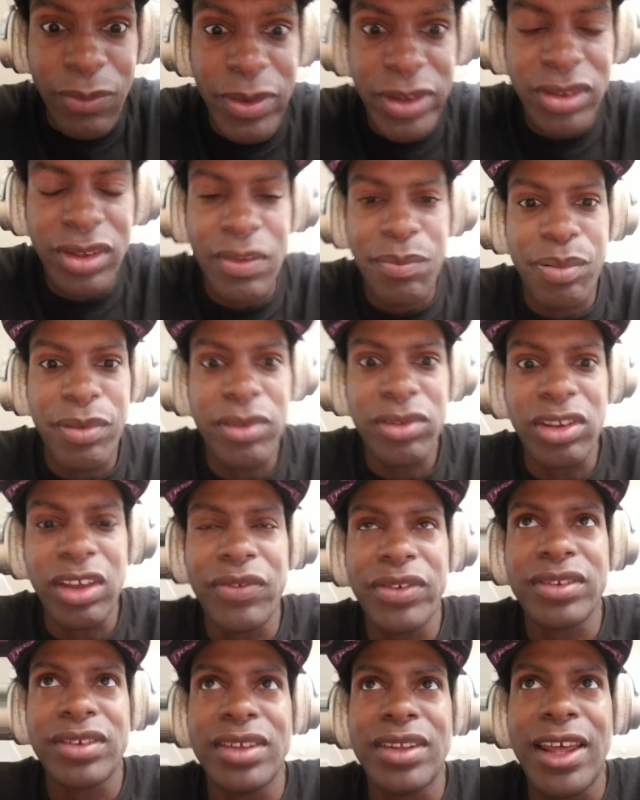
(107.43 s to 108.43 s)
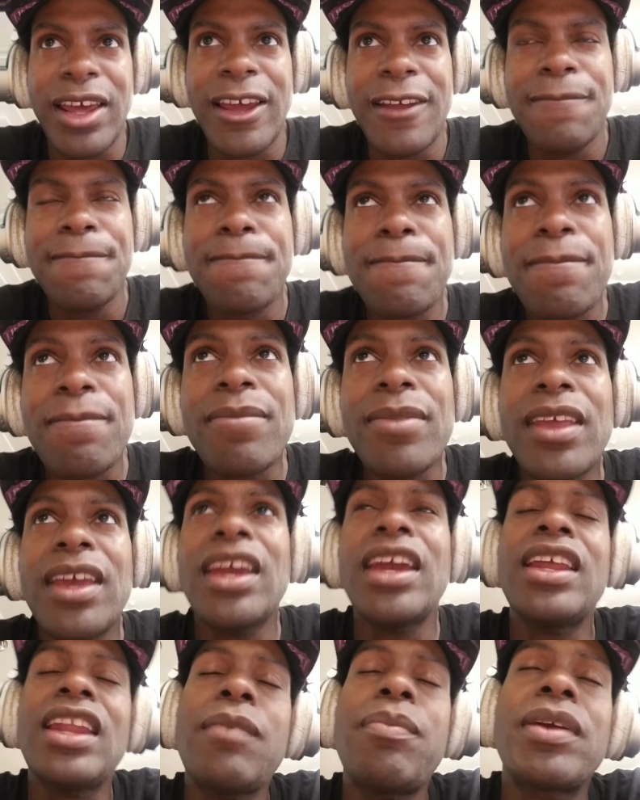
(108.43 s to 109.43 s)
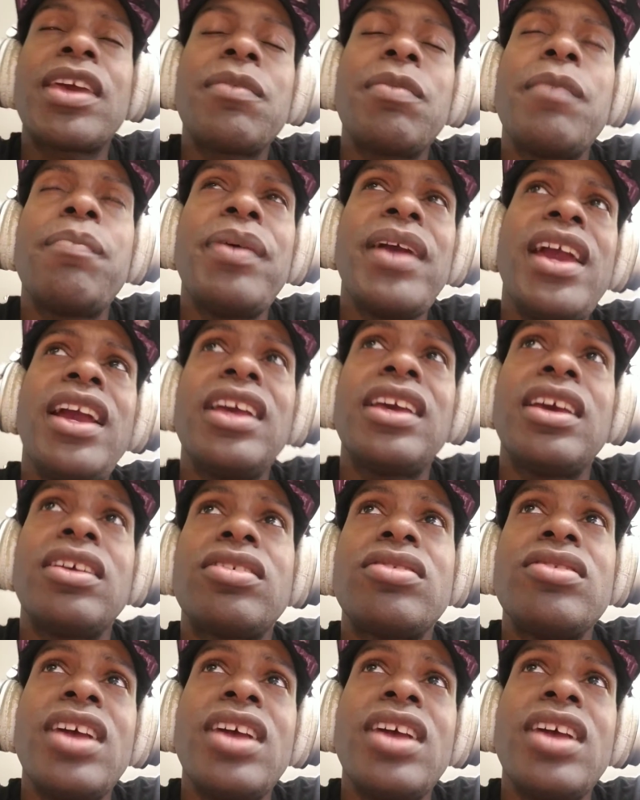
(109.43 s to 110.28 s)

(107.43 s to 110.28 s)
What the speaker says: to the post office today, and I picked up a package.